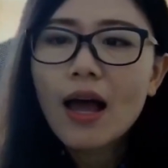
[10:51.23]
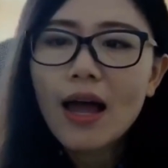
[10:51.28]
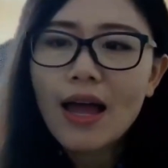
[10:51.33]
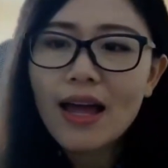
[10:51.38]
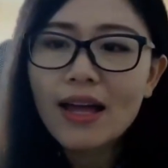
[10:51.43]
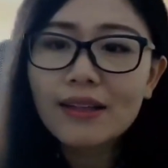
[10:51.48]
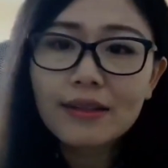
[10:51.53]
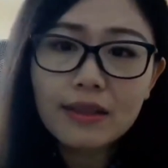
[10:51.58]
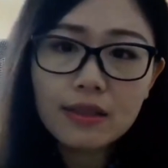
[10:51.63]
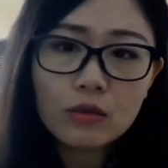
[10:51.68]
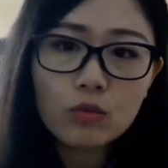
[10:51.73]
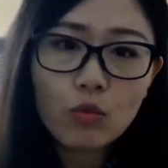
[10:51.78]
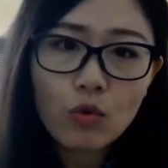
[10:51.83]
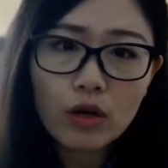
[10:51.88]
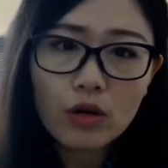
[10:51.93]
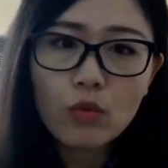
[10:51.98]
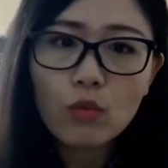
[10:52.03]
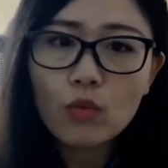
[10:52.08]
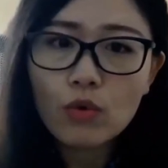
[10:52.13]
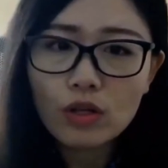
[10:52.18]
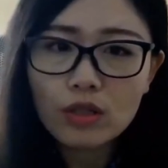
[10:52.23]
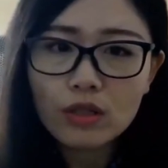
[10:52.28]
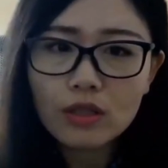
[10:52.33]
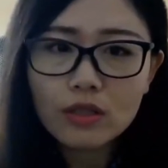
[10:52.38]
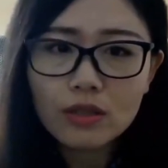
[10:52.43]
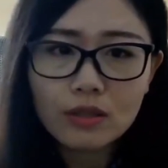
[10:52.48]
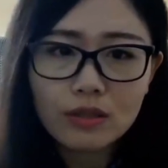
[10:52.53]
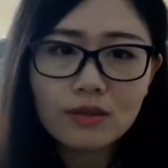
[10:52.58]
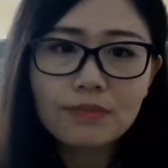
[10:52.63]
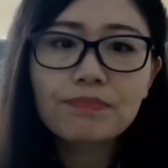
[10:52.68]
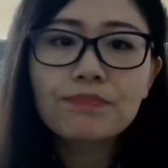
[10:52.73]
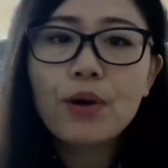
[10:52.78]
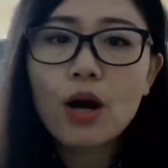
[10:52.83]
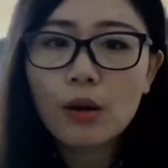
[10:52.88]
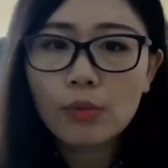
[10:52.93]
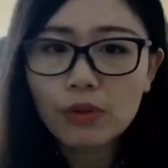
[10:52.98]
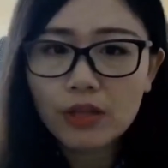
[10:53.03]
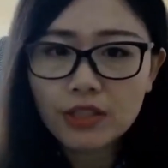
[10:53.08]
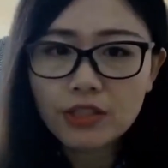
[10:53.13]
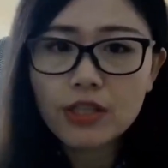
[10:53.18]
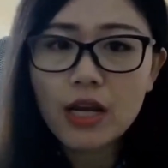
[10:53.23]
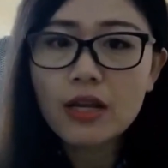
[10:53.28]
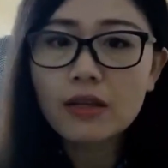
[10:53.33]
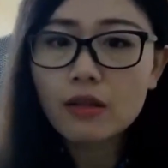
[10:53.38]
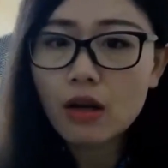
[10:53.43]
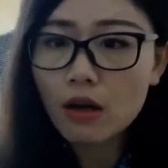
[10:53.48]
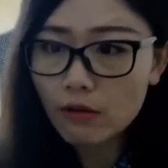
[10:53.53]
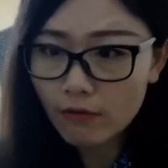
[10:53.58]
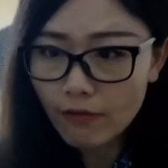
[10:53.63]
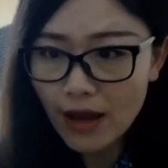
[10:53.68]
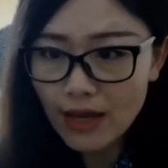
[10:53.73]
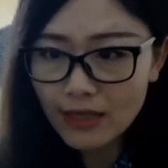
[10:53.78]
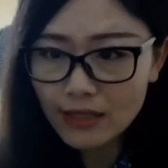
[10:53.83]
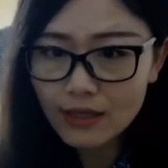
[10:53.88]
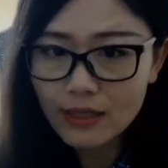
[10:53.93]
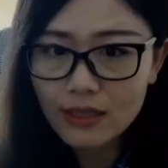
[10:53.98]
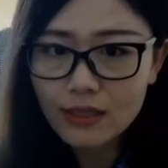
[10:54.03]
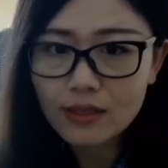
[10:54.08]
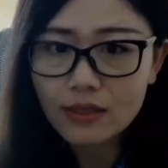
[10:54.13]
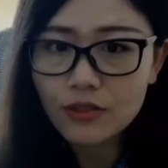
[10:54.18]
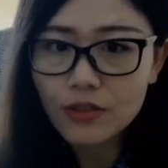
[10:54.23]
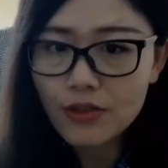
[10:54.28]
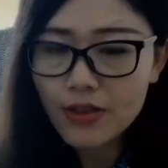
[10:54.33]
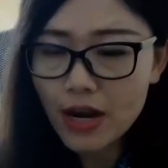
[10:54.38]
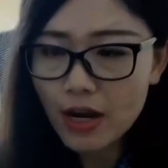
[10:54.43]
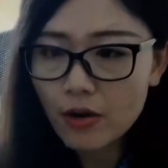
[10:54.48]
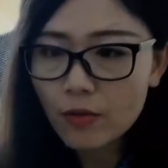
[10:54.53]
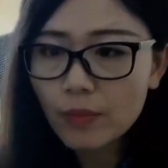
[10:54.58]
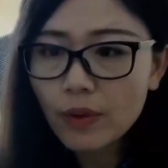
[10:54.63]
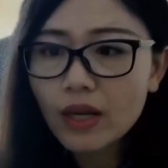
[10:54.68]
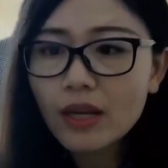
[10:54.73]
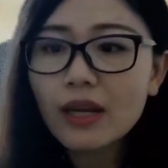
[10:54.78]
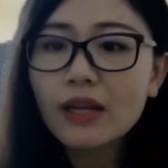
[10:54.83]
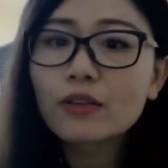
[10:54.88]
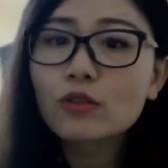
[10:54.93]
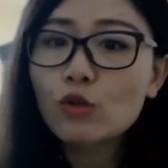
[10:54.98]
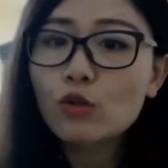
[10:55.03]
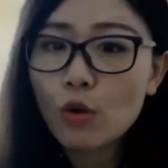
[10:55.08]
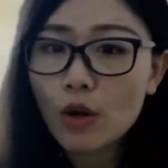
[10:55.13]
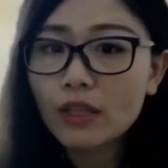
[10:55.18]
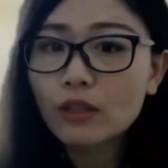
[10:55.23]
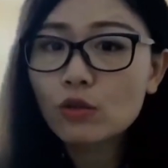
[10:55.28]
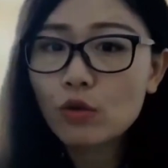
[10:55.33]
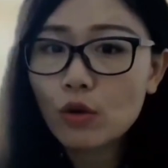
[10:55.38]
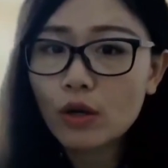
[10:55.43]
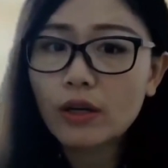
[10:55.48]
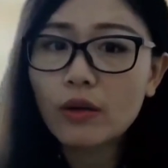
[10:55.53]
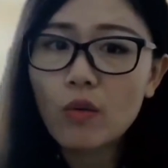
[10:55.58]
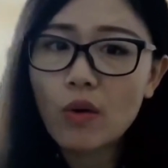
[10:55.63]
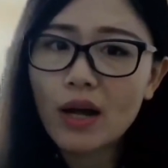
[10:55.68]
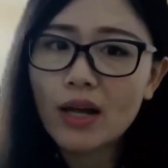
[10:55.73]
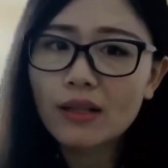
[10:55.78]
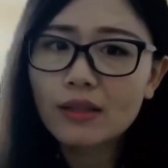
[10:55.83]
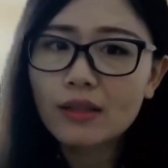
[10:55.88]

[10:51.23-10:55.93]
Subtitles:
And this work was published in Advances in Therapy in 2021.